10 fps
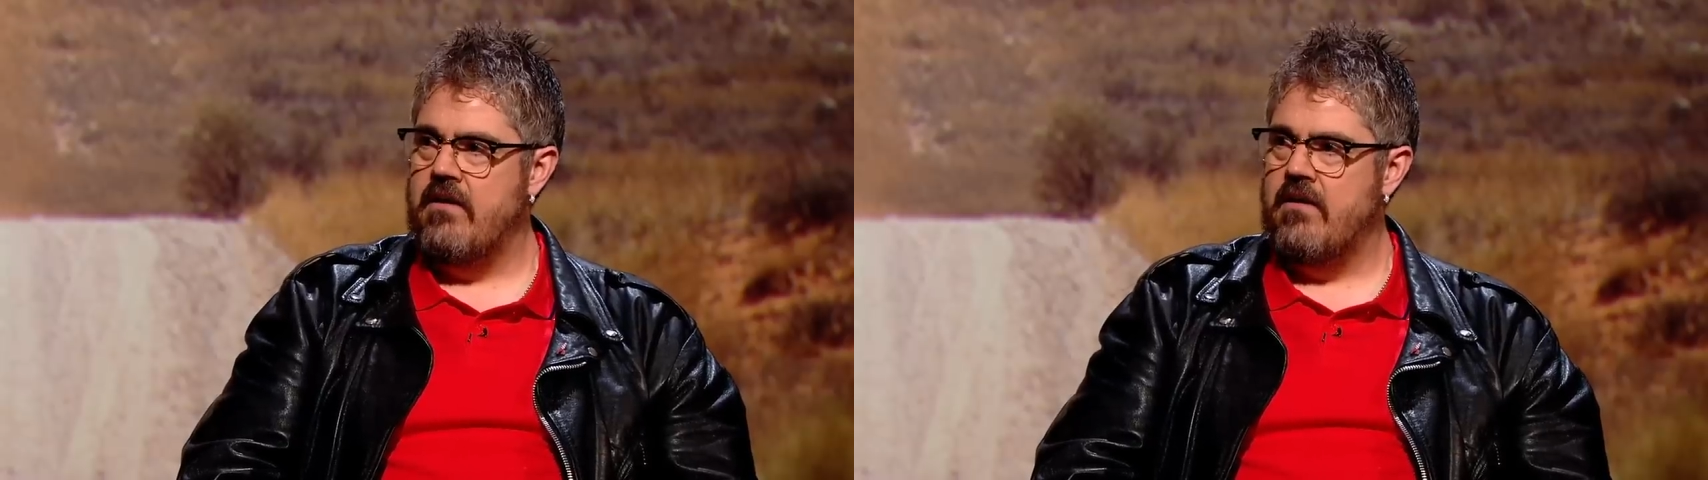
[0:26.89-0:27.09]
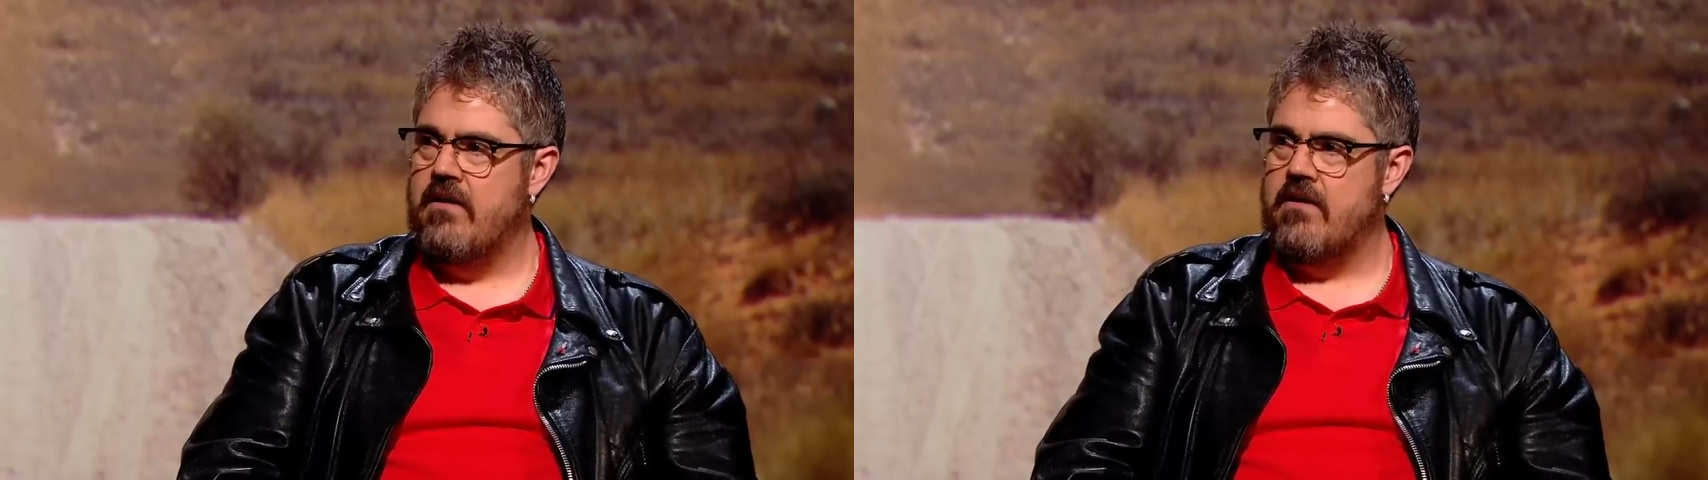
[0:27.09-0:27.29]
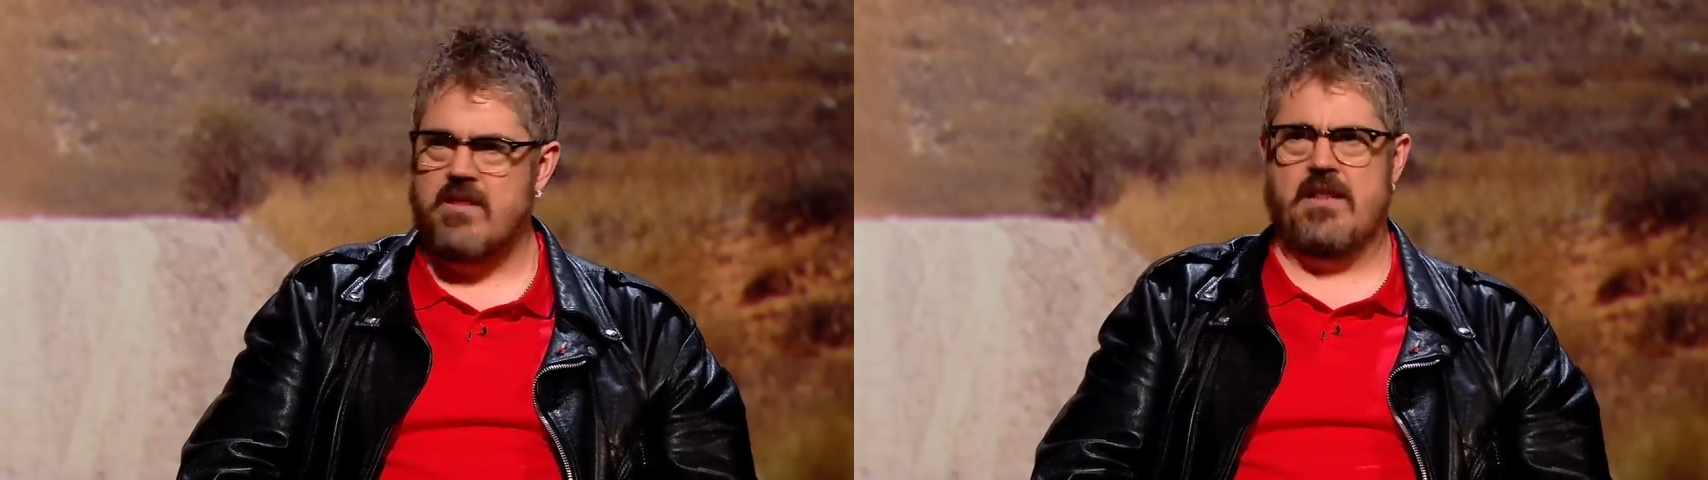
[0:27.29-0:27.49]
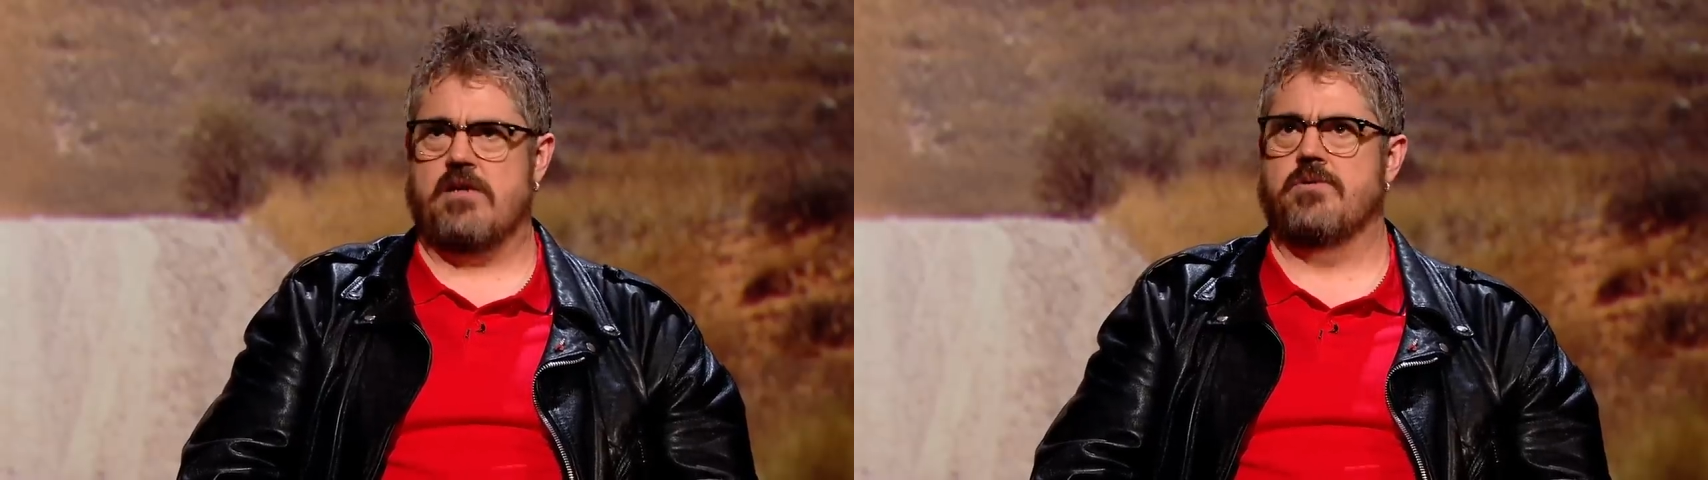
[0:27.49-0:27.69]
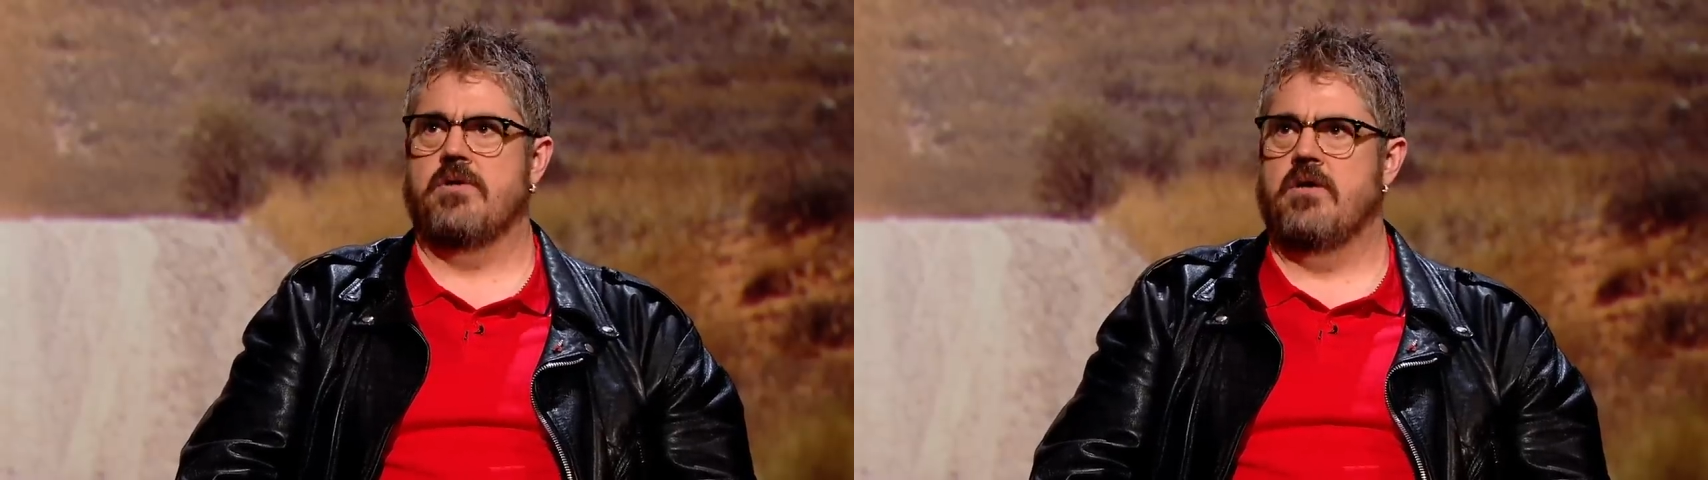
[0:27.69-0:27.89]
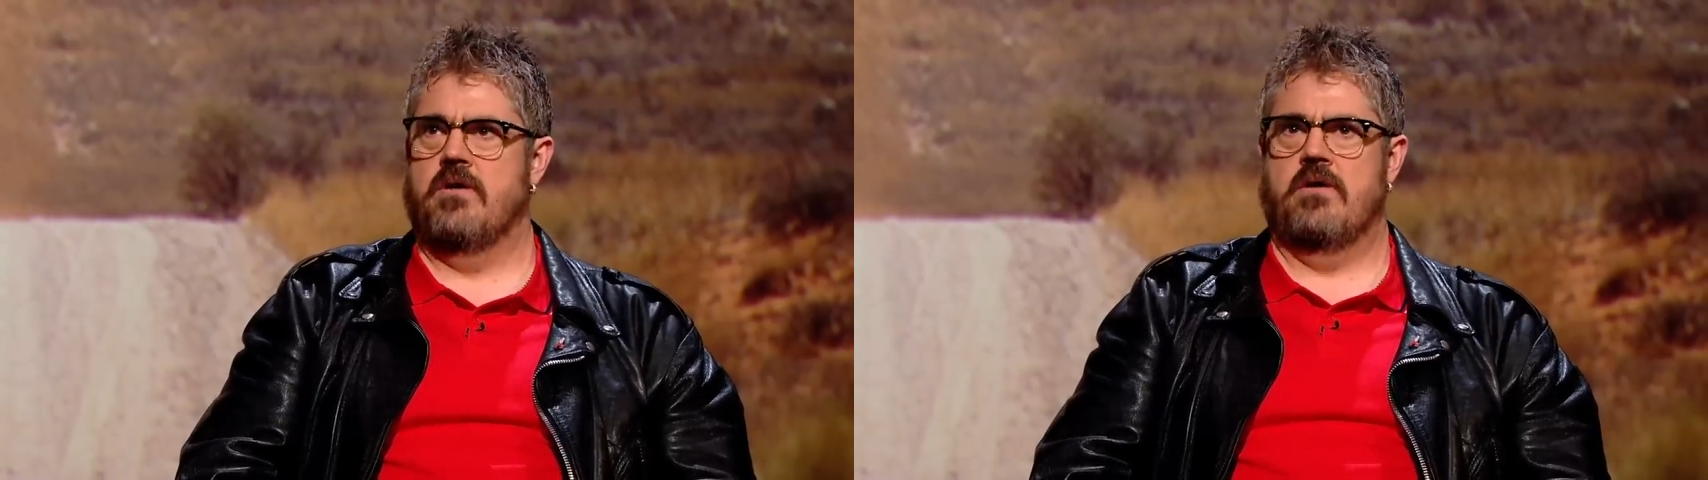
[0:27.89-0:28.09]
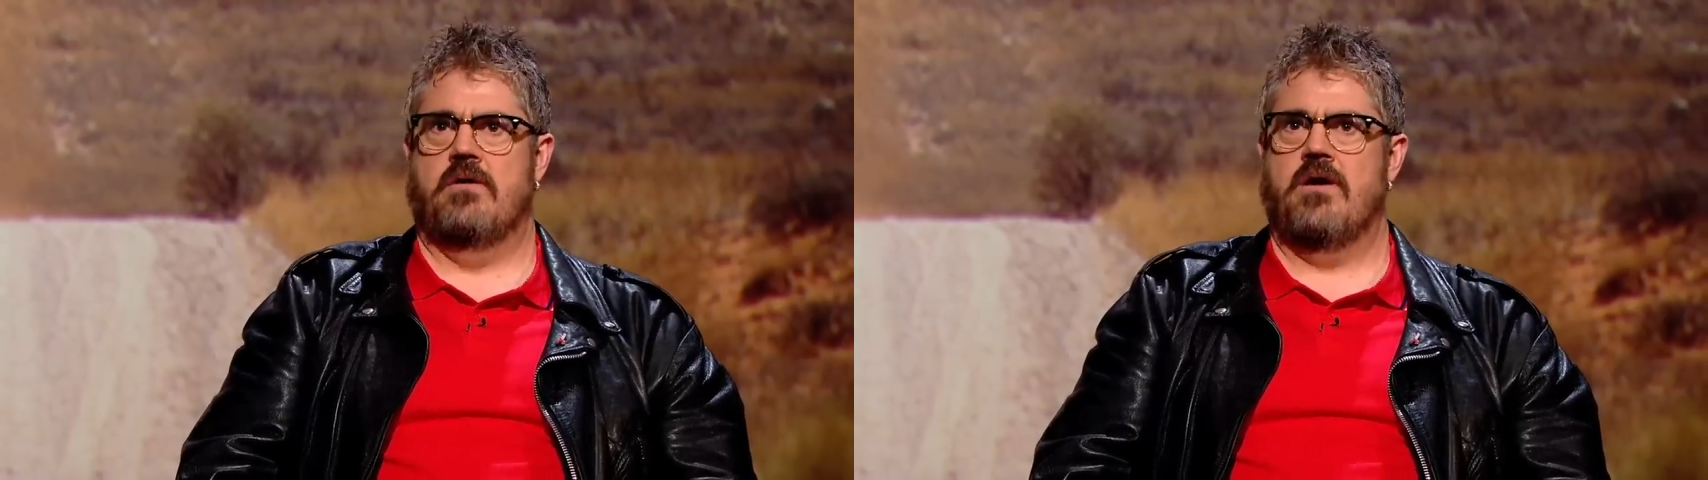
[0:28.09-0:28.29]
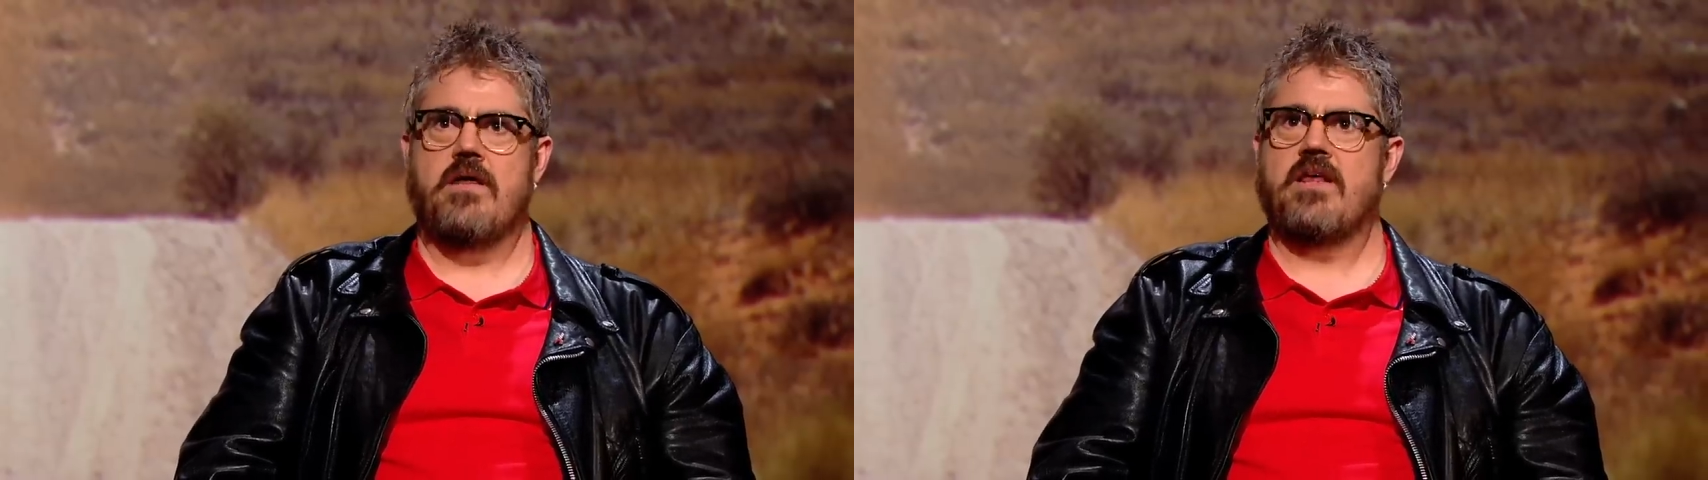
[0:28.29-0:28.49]
I think,
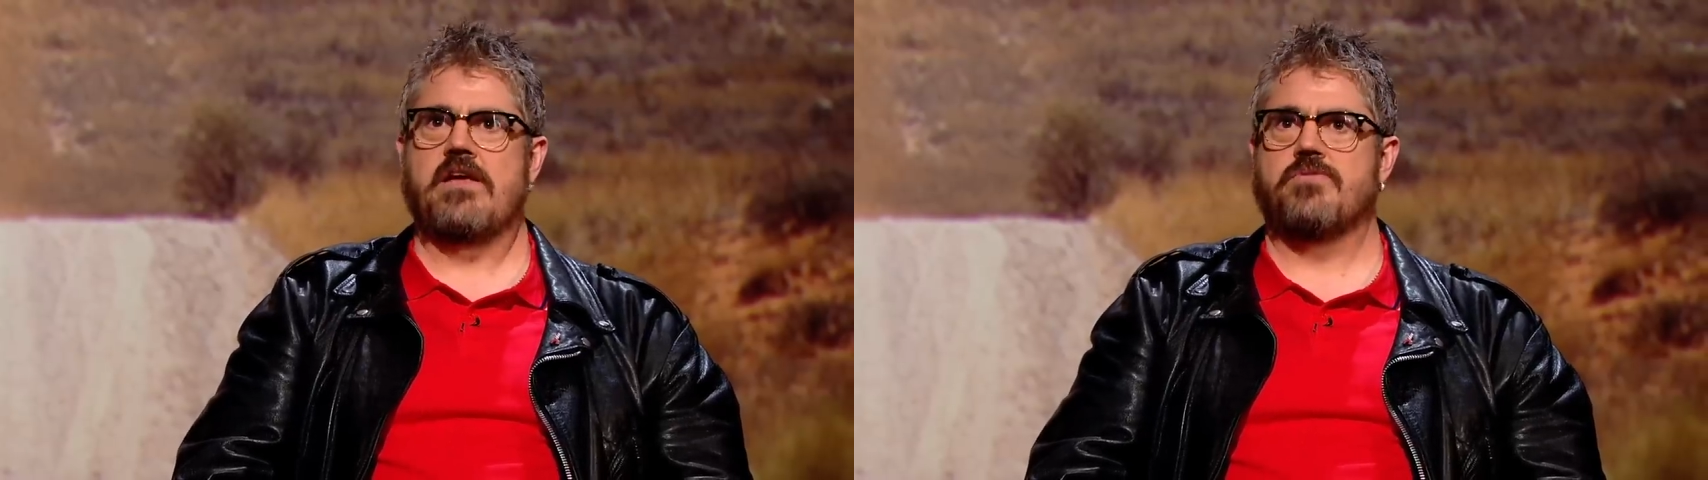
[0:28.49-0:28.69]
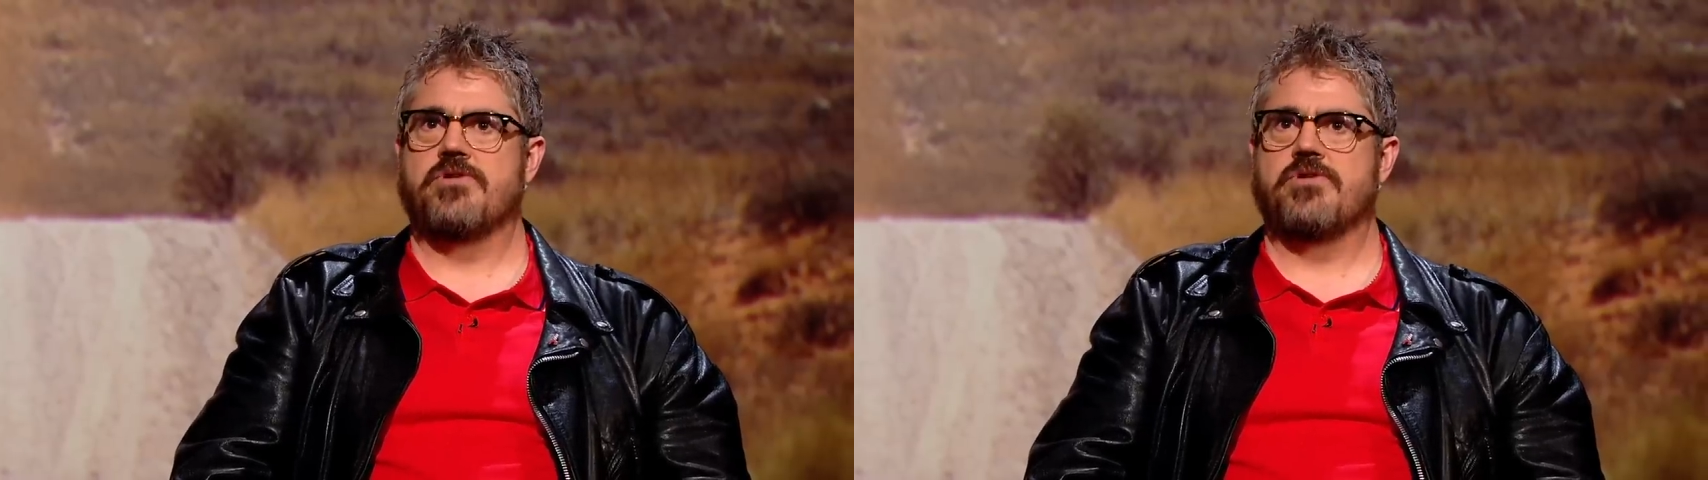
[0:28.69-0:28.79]
that's